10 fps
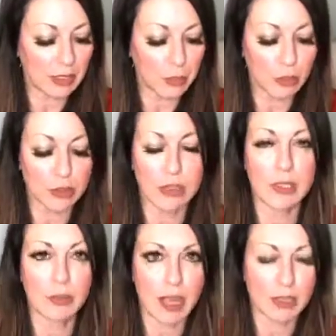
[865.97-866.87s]
emotionally,
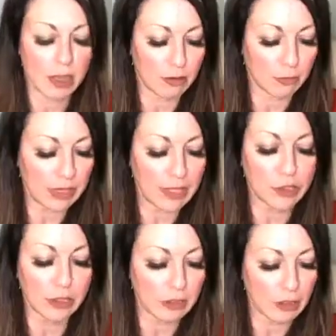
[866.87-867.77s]

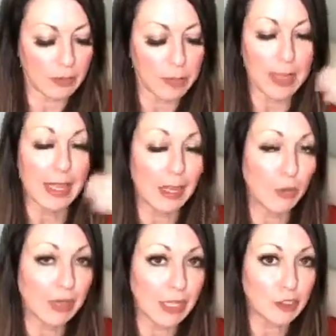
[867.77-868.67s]
in a
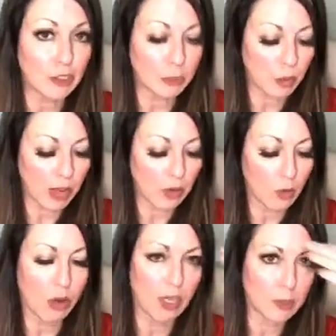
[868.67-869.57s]
relationship way,
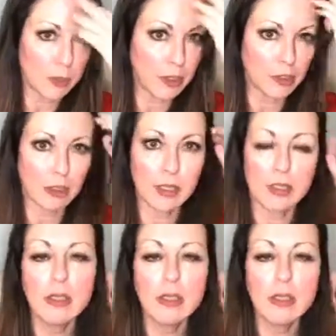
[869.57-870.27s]
or spiritually.